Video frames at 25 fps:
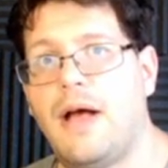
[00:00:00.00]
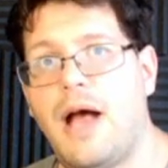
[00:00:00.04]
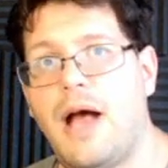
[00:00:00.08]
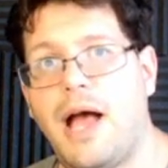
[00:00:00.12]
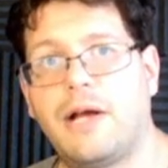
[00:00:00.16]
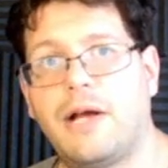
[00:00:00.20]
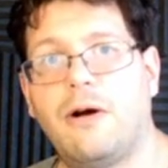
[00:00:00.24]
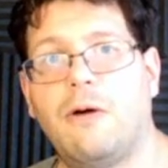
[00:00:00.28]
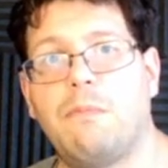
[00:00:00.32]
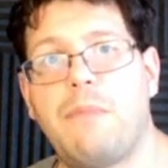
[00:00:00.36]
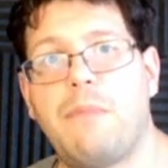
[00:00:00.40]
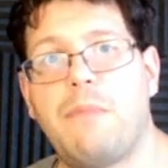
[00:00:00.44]
I
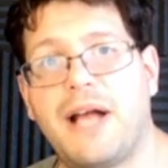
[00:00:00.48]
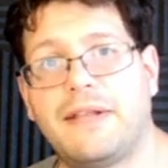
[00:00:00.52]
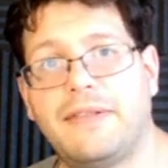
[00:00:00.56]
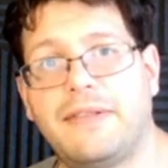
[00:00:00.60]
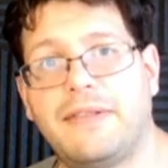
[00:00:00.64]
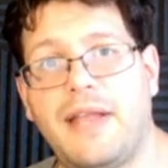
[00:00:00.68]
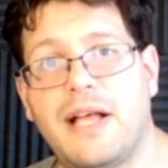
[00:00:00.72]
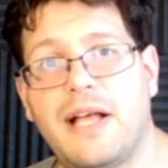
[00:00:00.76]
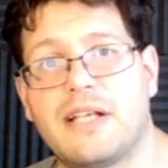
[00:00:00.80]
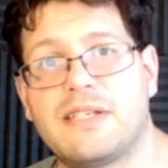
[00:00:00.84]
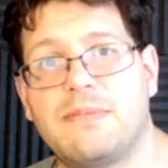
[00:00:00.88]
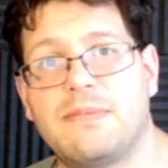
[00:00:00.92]
go back
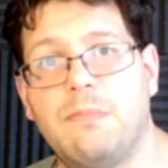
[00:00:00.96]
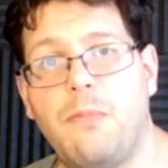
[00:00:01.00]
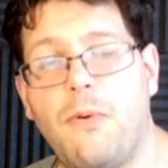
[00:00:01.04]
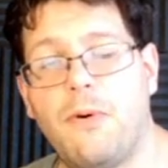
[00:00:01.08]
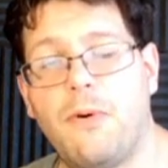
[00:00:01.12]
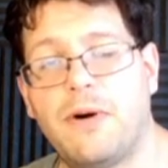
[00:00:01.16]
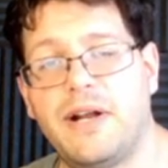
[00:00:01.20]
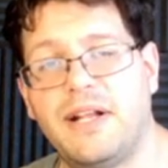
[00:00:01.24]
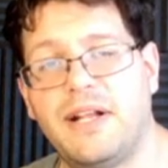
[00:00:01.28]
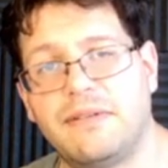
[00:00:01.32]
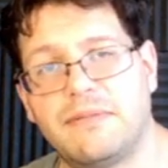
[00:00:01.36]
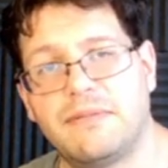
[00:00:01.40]
the next
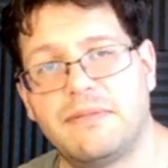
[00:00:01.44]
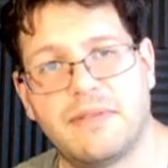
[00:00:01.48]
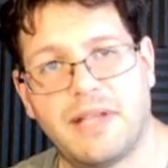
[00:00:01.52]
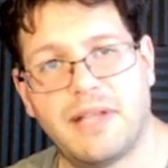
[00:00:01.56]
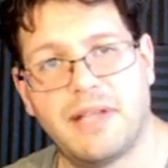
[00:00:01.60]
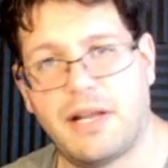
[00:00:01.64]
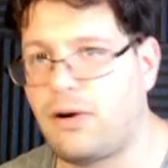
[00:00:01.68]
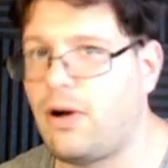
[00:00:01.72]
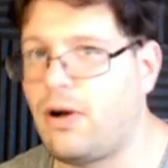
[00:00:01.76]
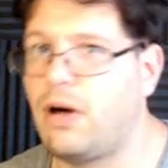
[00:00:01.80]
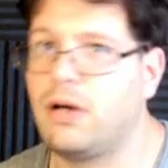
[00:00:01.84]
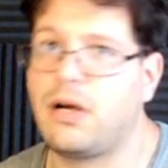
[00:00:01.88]
morning,
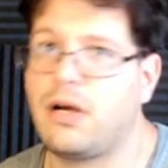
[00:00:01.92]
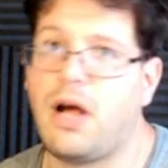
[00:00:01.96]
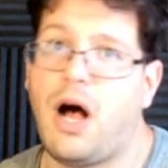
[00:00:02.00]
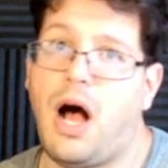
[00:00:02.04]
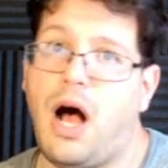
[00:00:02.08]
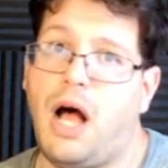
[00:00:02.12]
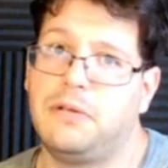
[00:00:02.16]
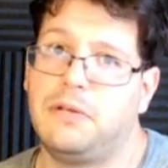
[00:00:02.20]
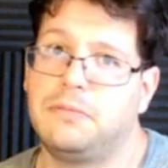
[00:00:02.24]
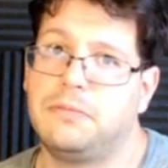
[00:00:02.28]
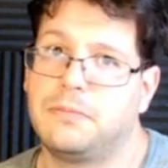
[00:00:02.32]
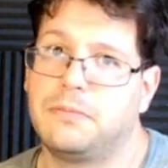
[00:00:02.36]
they're all
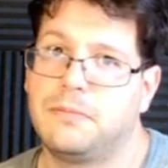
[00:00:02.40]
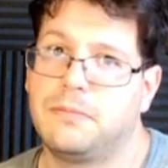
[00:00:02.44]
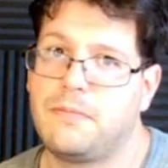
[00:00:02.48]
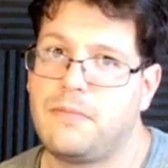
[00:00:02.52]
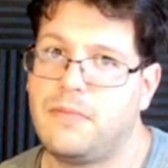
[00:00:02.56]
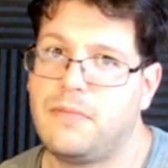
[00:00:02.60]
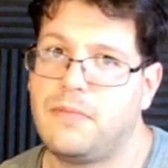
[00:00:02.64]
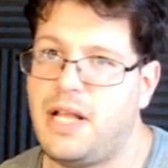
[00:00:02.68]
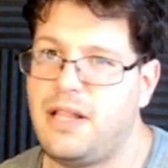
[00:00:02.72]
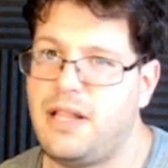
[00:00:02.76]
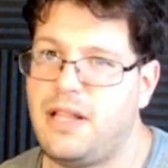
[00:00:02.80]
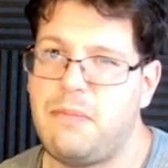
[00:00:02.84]
gone,
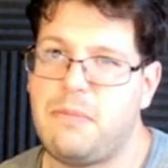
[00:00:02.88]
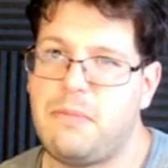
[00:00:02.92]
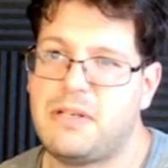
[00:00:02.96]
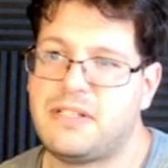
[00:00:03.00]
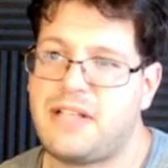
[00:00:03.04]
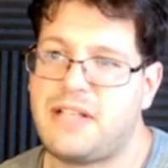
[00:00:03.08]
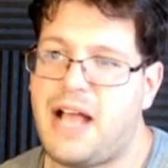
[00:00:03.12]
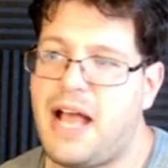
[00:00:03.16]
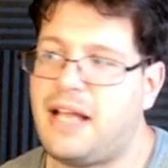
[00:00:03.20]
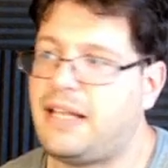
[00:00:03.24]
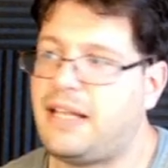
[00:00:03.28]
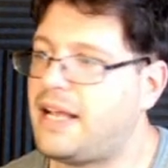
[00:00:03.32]
and they must
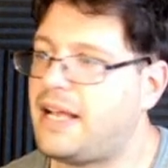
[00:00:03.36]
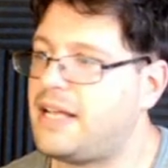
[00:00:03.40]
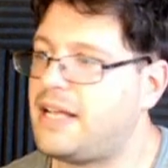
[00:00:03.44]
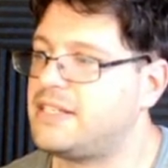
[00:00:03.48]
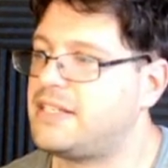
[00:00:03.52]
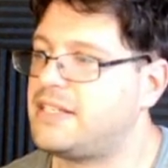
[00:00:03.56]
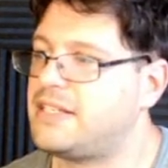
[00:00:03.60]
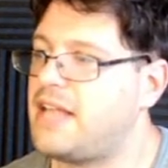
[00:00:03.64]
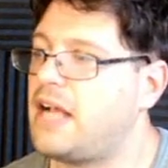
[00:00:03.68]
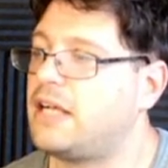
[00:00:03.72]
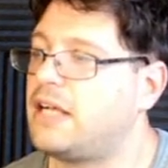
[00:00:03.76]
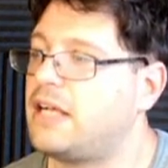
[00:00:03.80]
have had like a
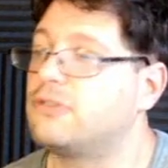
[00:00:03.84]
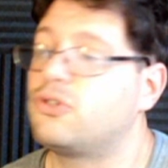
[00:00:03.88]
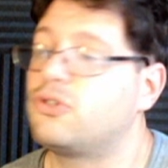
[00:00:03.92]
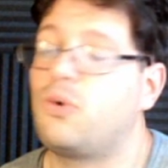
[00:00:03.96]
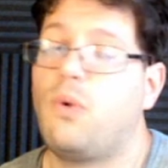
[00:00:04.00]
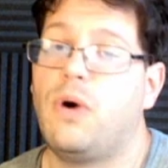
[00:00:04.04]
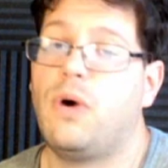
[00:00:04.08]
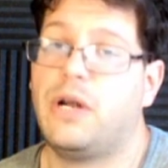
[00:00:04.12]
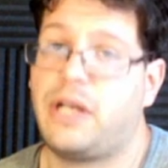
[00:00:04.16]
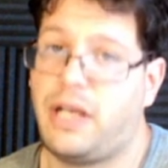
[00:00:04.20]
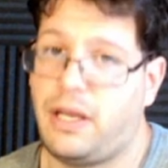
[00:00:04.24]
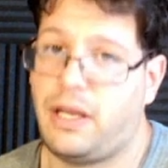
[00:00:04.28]
stack of
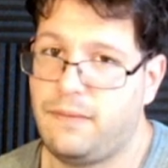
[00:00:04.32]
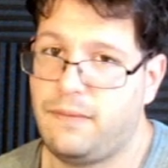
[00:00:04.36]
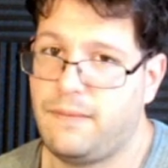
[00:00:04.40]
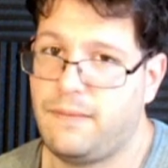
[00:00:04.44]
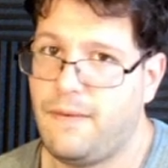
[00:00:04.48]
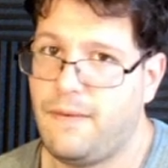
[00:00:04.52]
20.